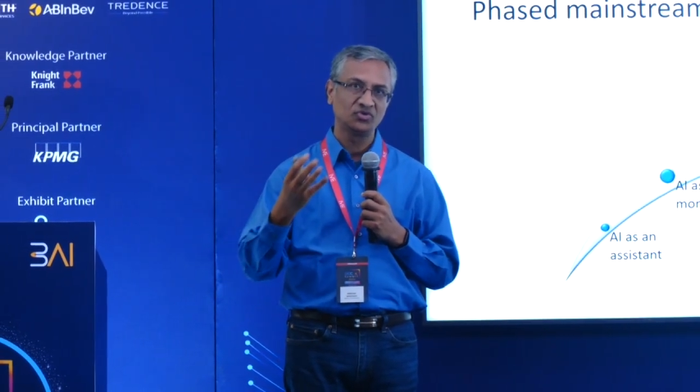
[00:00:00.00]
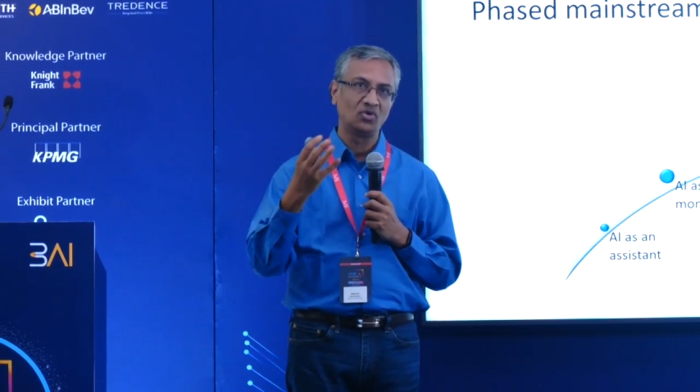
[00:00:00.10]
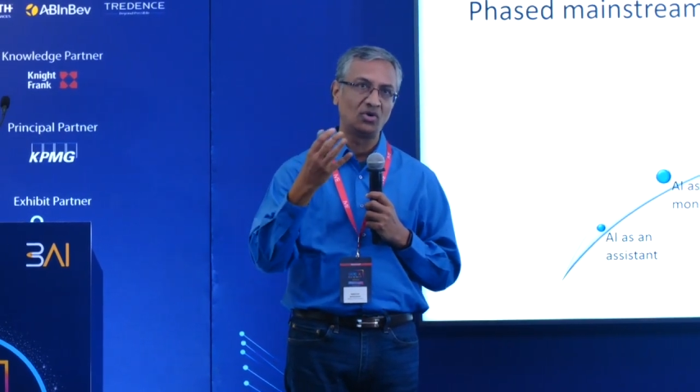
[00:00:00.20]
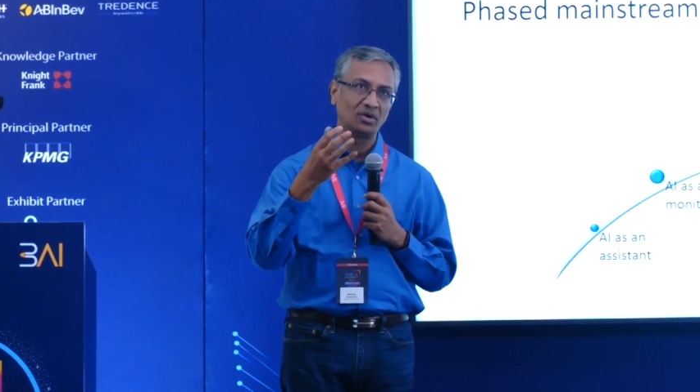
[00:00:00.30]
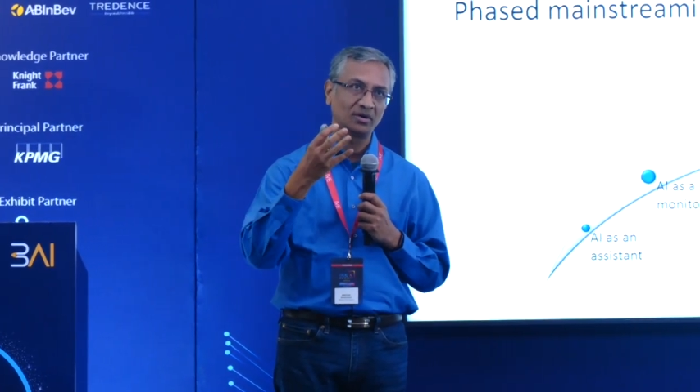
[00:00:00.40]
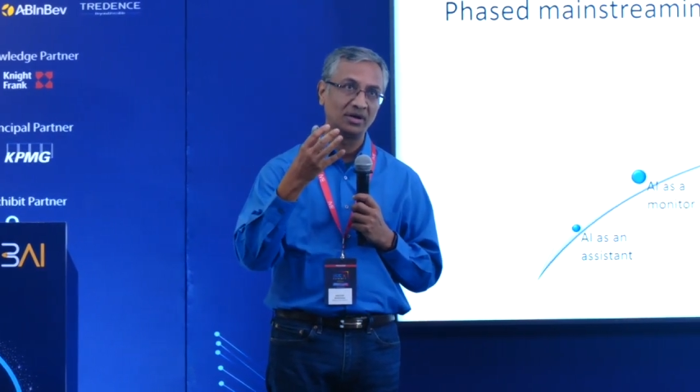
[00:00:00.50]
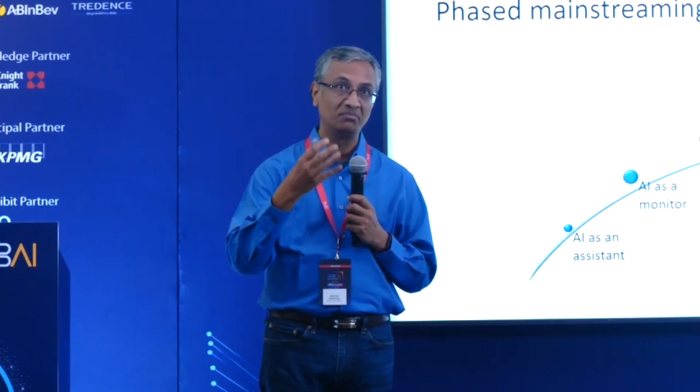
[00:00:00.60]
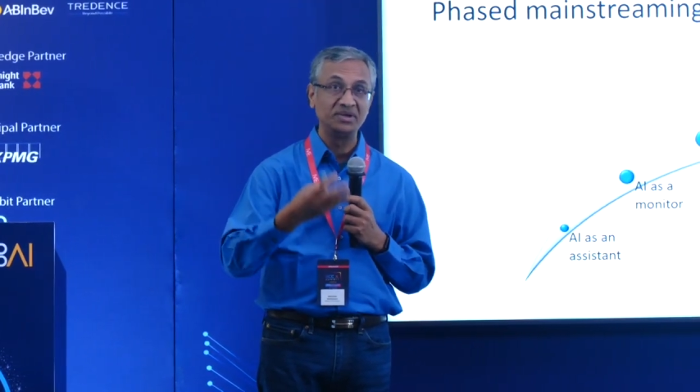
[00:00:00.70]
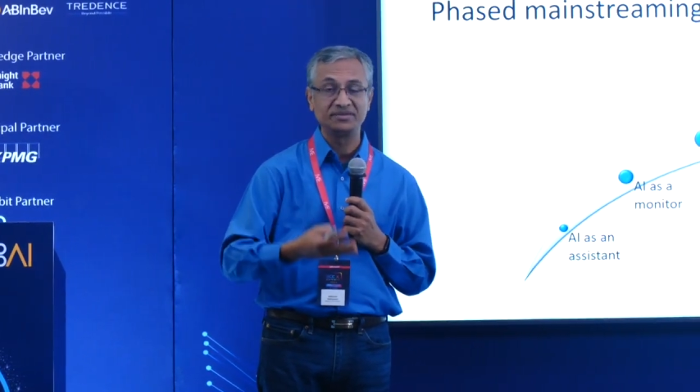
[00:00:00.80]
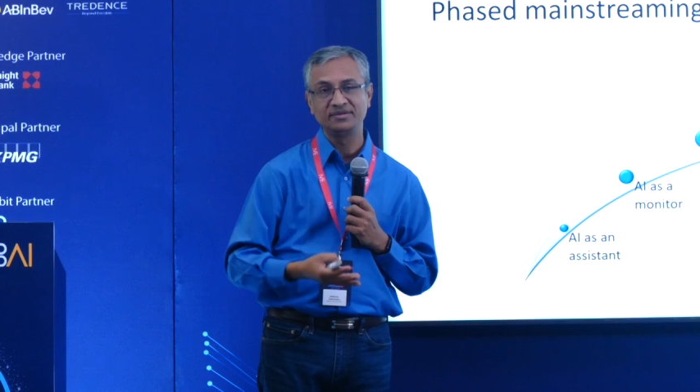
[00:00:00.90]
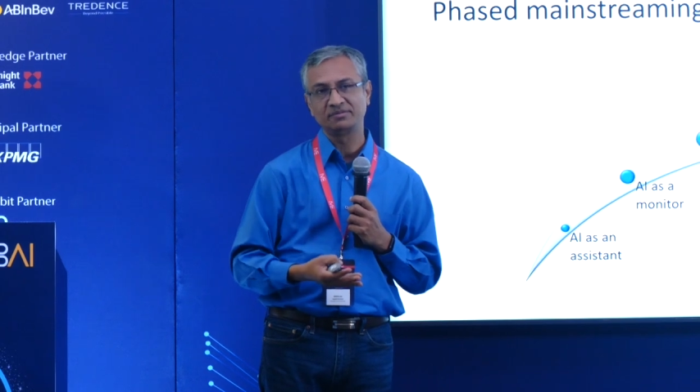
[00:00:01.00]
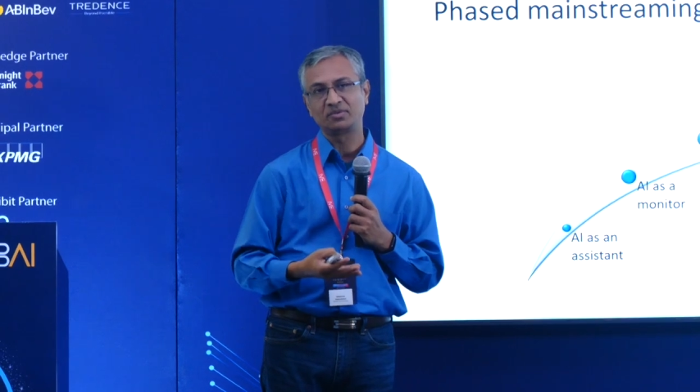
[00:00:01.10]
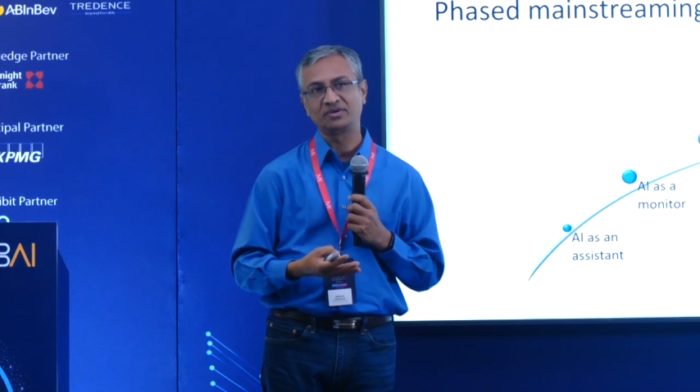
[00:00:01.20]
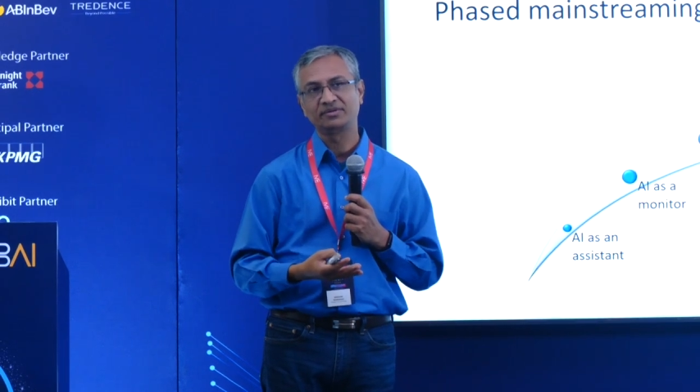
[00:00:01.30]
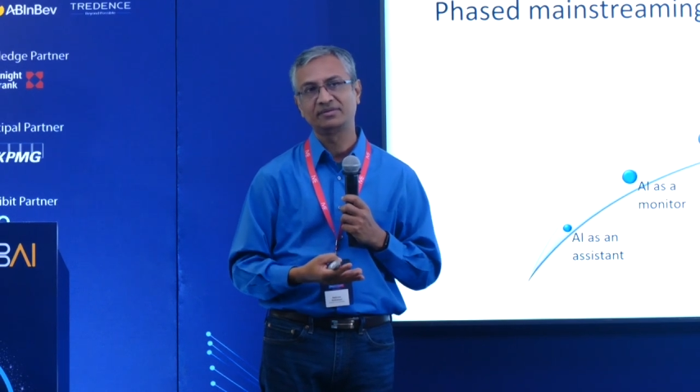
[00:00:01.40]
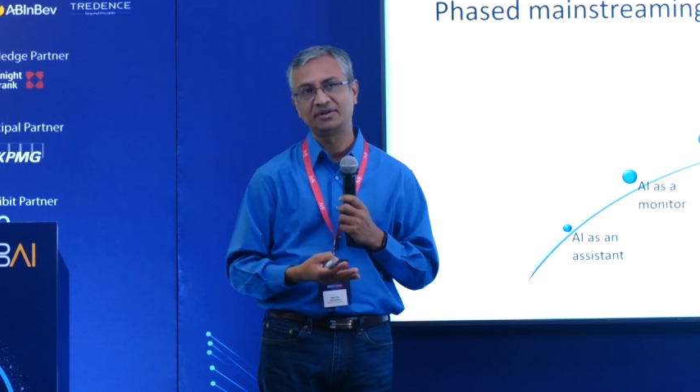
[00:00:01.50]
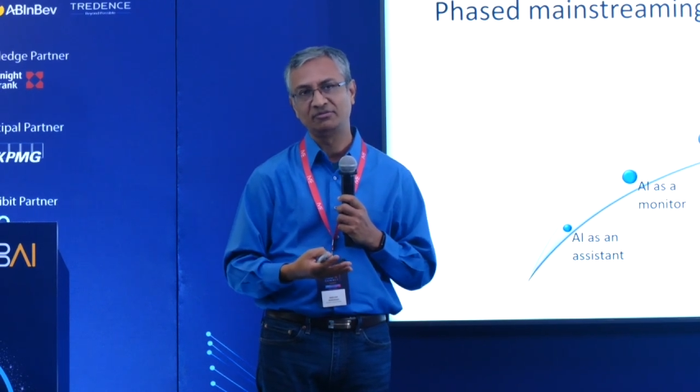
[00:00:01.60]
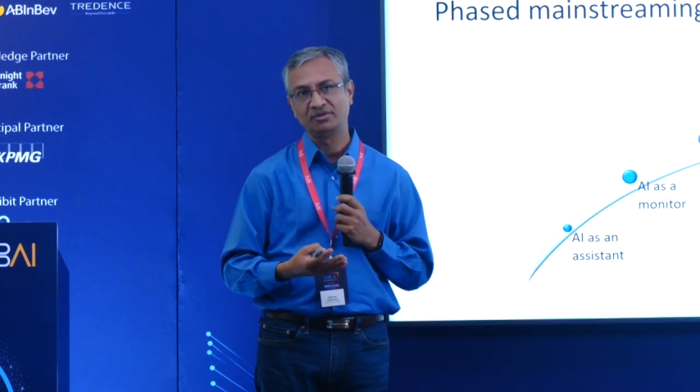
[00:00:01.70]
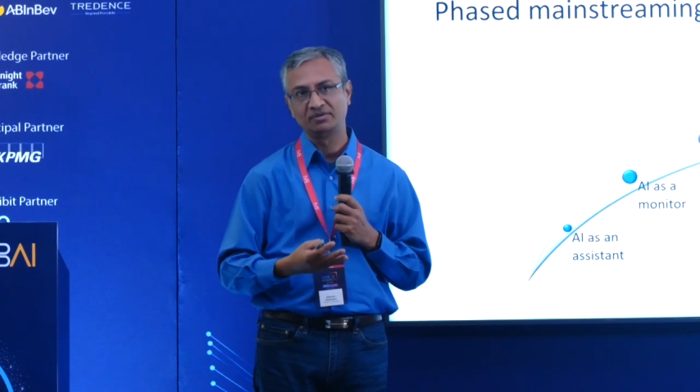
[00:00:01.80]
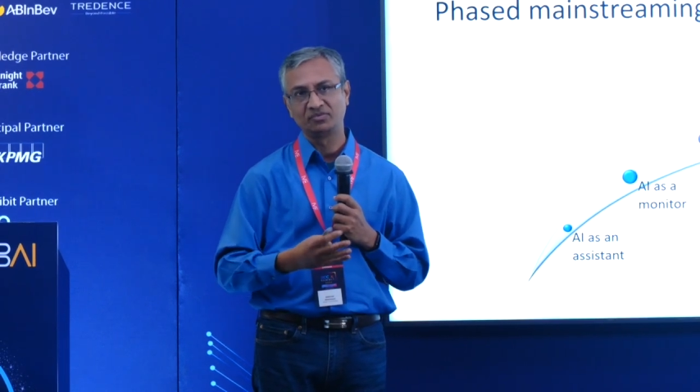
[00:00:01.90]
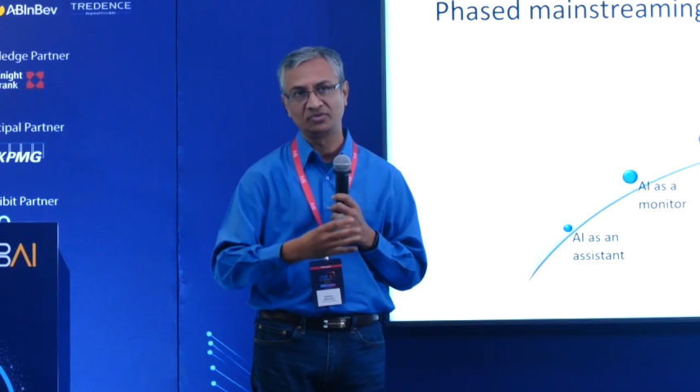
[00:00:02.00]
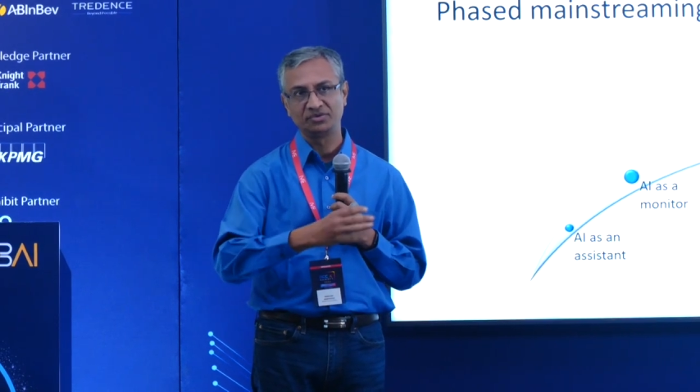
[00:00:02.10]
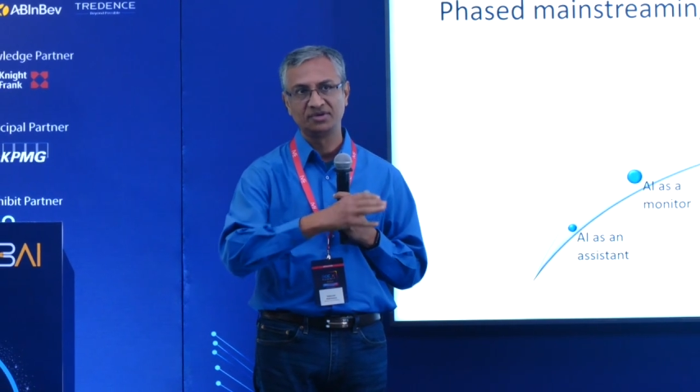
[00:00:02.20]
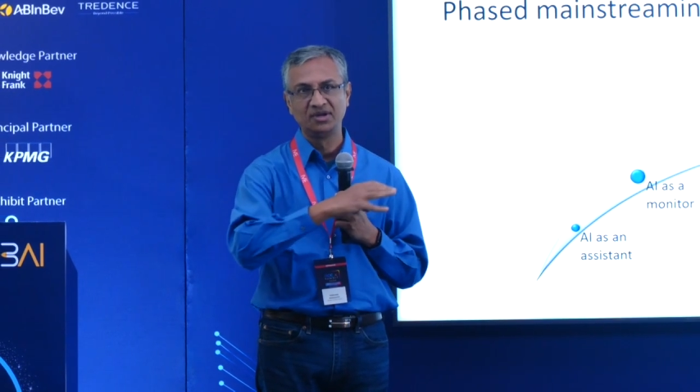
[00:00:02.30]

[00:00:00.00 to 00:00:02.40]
or a business process level approach,